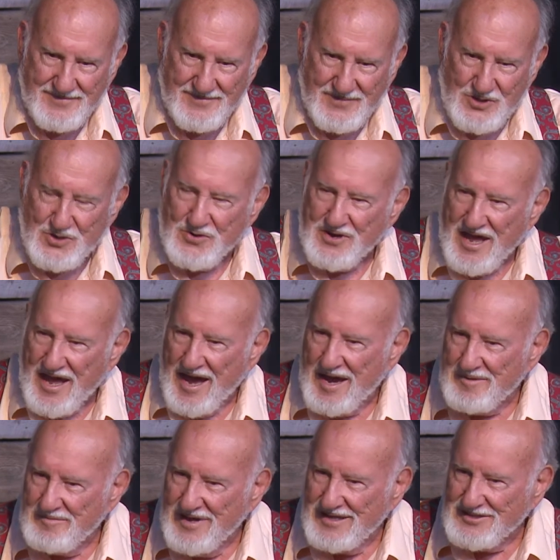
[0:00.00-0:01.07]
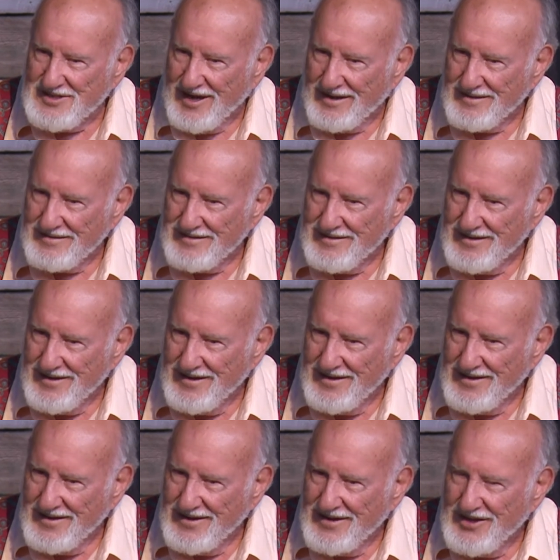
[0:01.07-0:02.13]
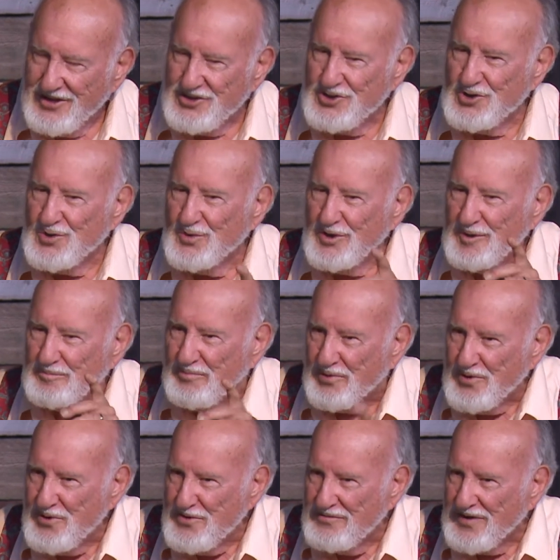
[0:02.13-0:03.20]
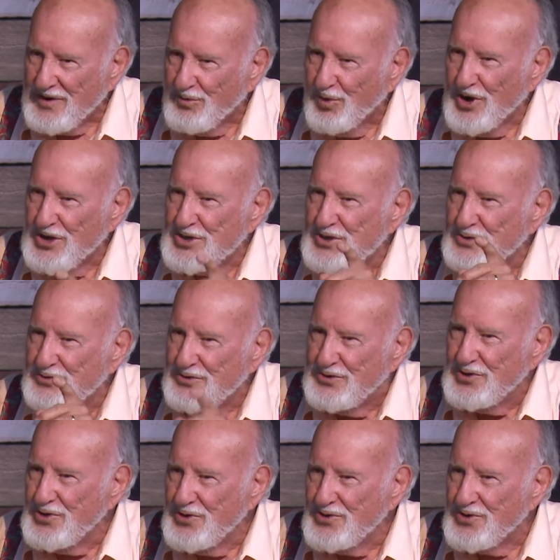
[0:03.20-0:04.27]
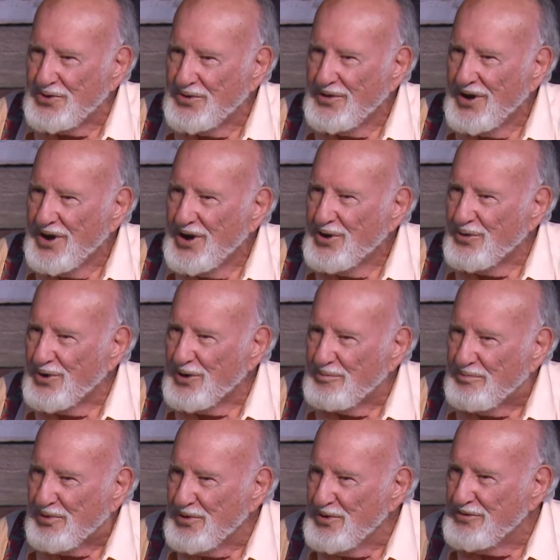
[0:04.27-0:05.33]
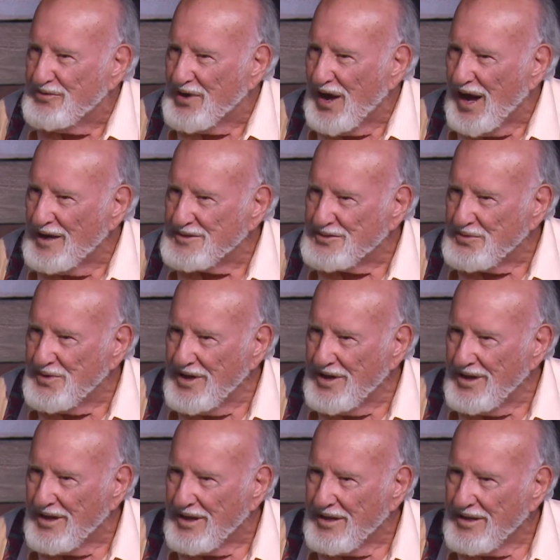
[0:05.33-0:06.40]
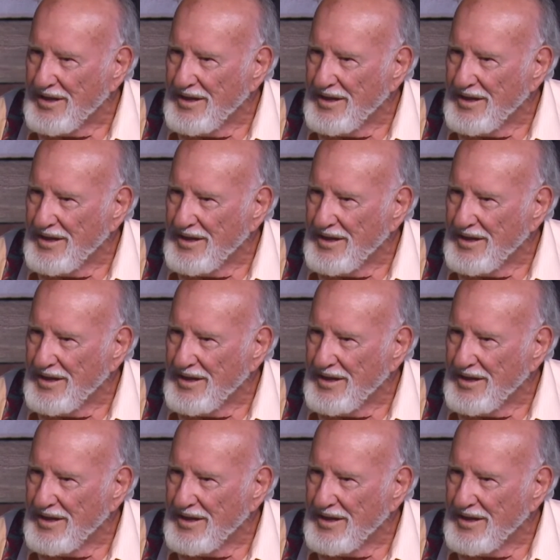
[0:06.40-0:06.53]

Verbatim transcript: You can't miss it. You will prove it. What you do will prove God's will.